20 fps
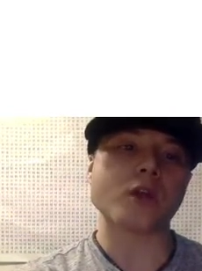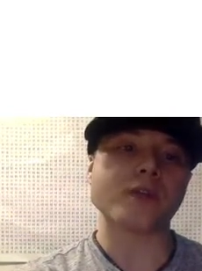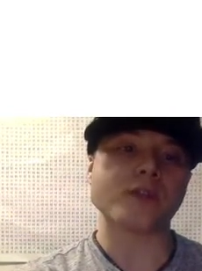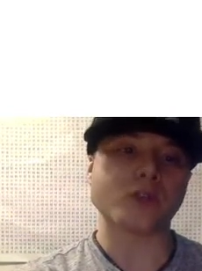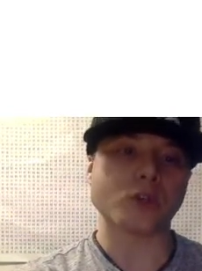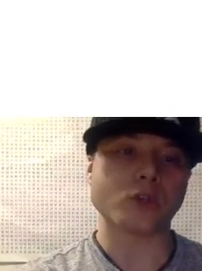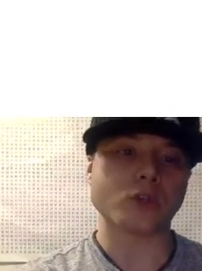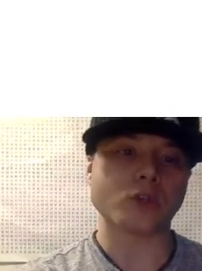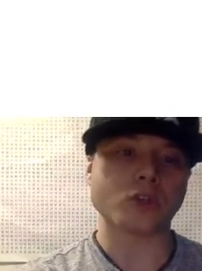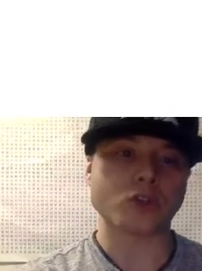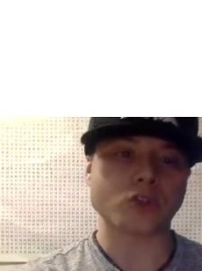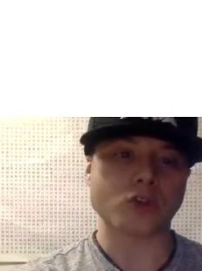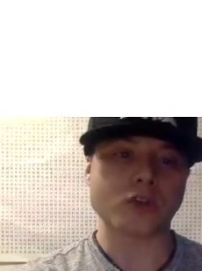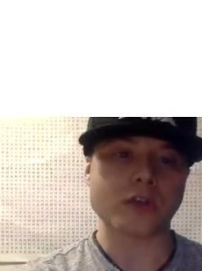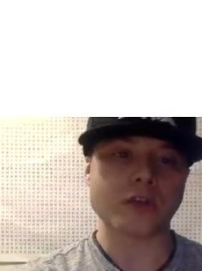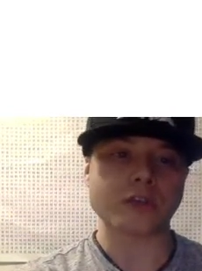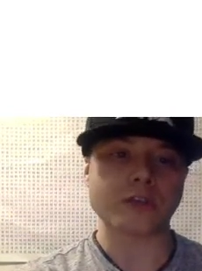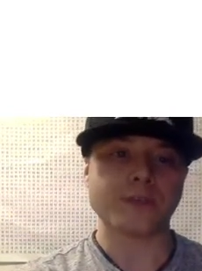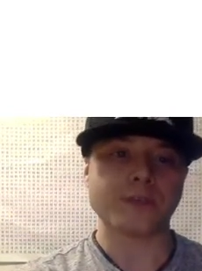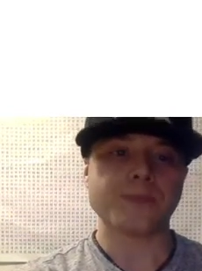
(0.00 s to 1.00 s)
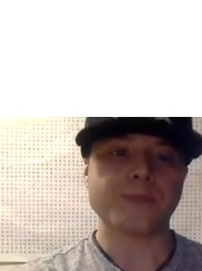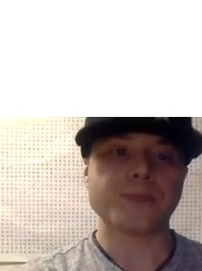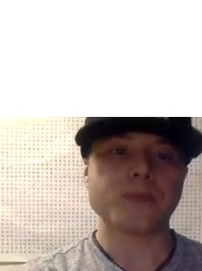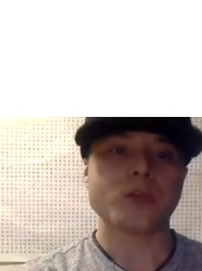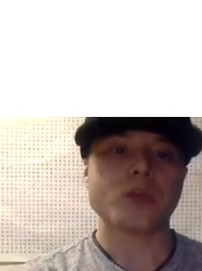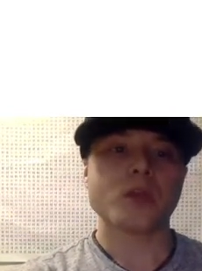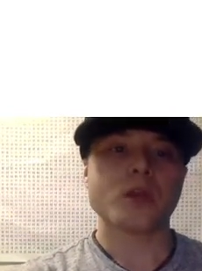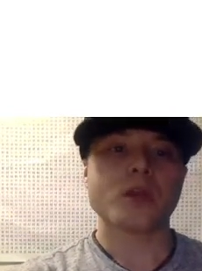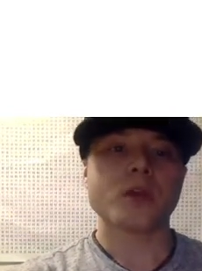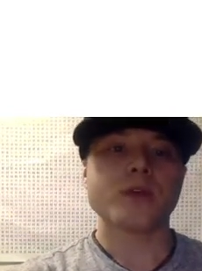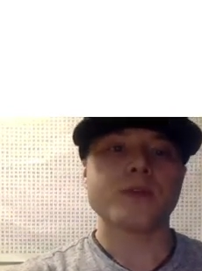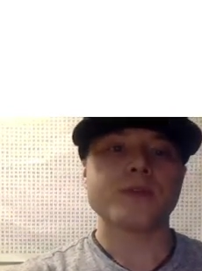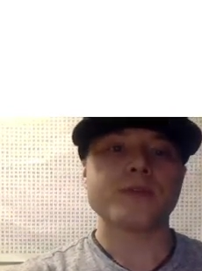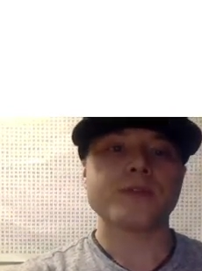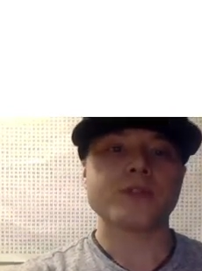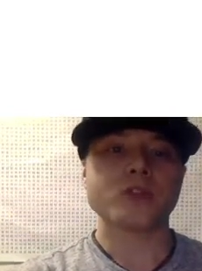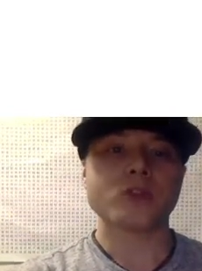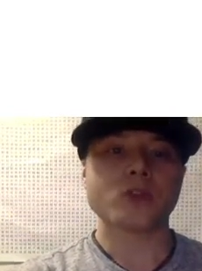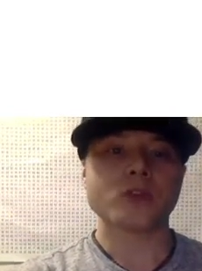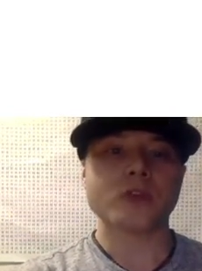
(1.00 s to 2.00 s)
acute distress.
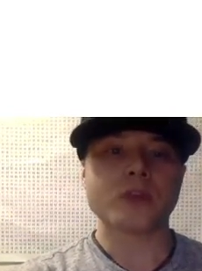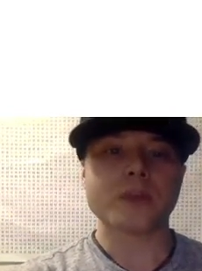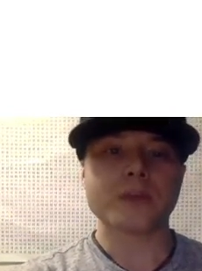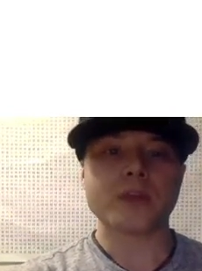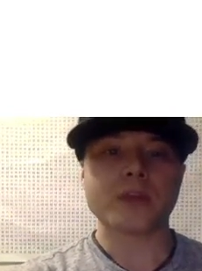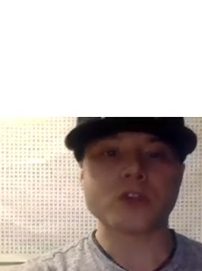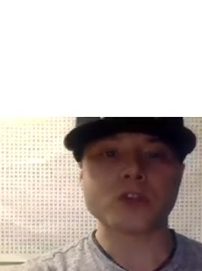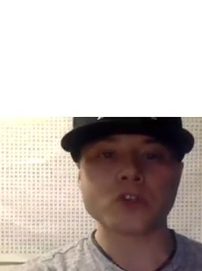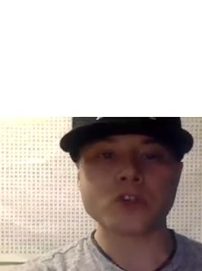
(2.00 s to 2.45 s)
Physical examination